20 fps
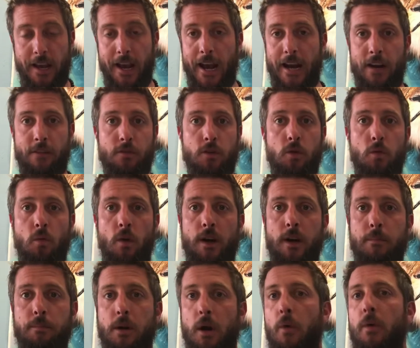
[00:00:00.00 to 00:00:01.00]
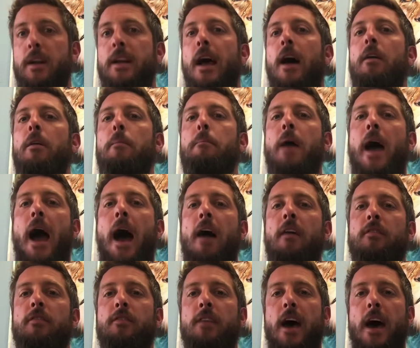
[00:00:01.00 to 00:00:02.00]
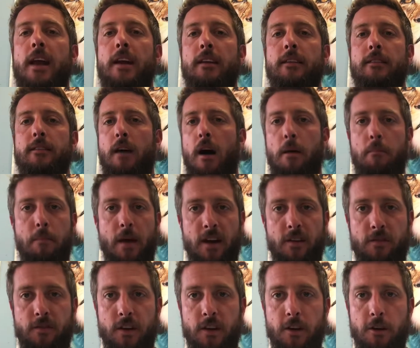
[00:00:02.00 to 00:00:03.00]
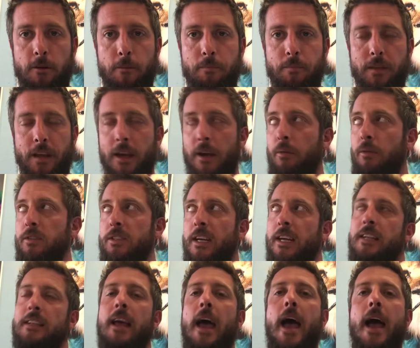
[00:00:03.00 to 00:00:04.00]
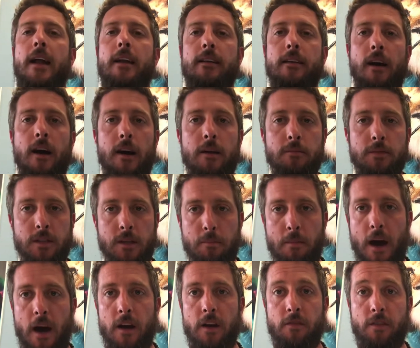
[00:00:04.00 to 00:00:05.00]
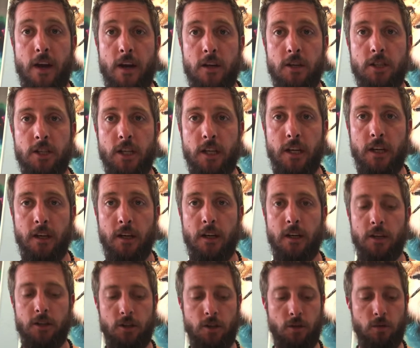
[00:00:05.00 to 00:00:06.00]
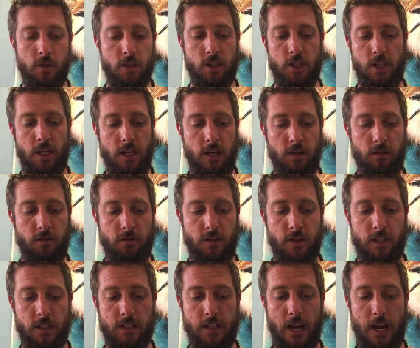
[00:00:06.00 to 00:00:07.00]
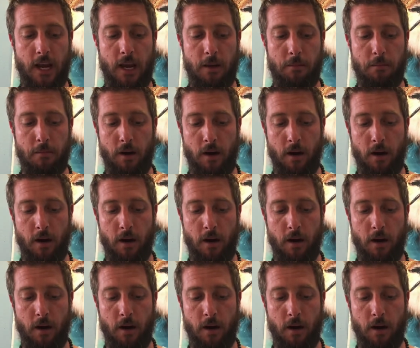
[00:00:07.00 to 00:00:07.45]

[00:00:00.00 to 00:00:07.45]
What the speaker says: And if you wind up going down a path that is not meant for you, it will take 10 times the amount of energy to achieve the same